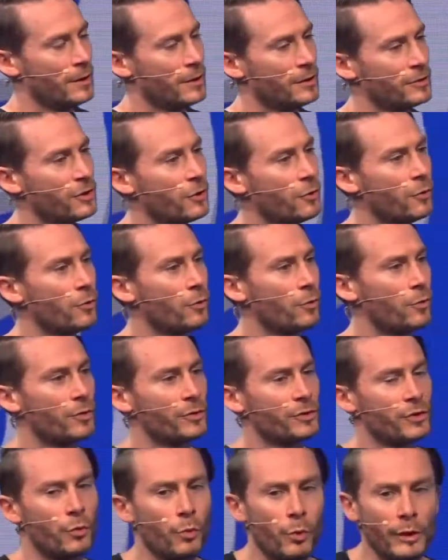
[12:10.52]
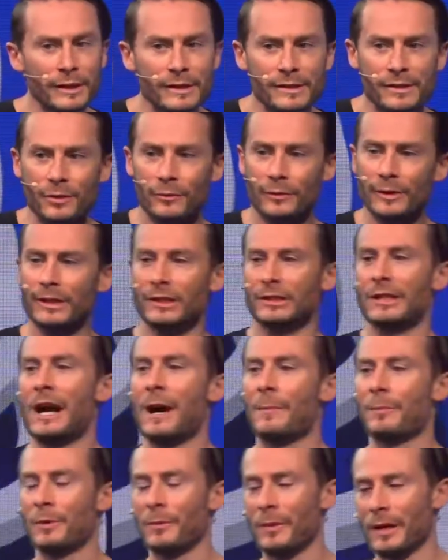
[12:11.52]
So what is the real
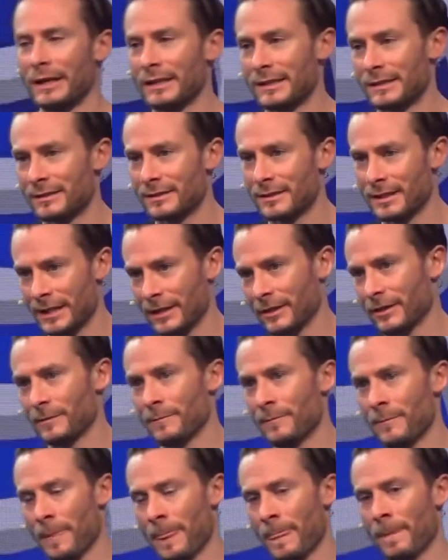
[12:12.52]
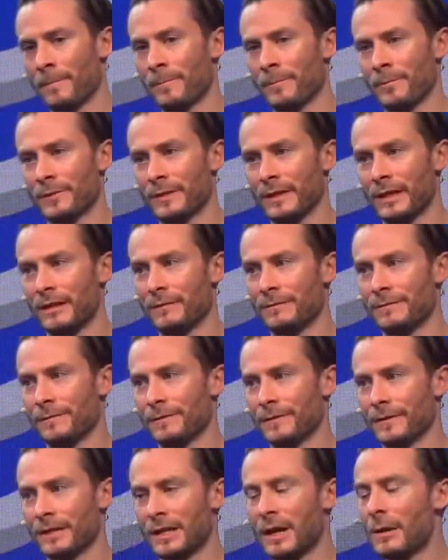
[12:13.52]
compromise here?
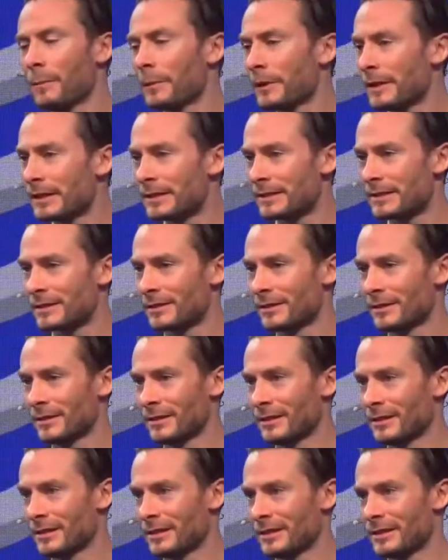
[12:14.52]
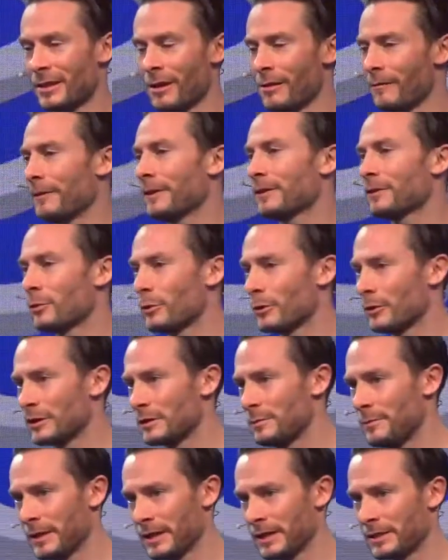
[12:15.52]
If companies solving the
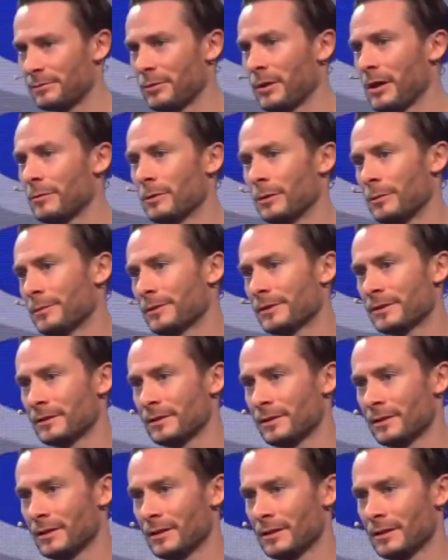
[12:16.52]
world's biggest problems